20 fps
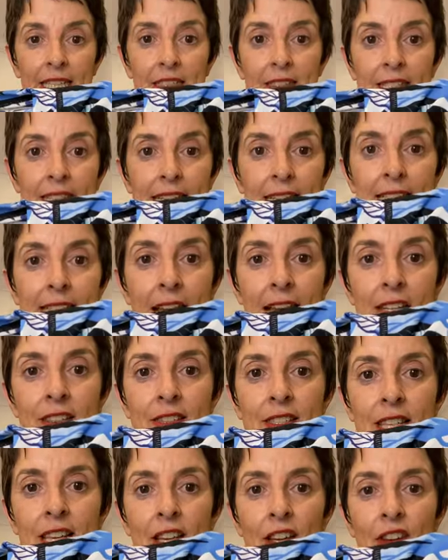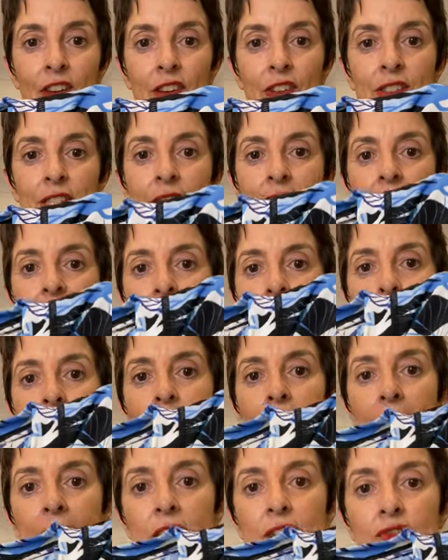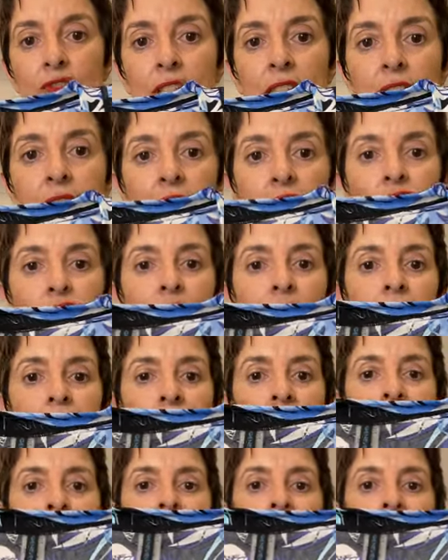little details there, girls. See all the extra stitching,